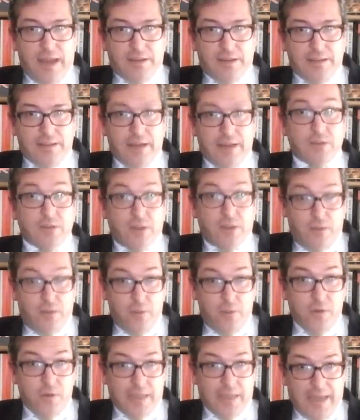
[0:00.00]
and how to
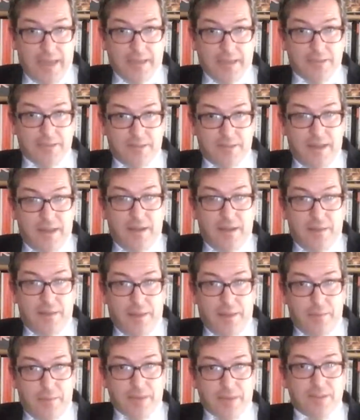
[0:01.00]
communicate that
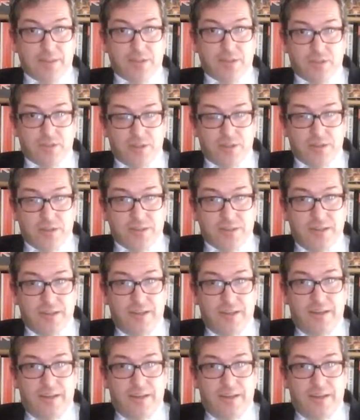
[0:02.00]
that message that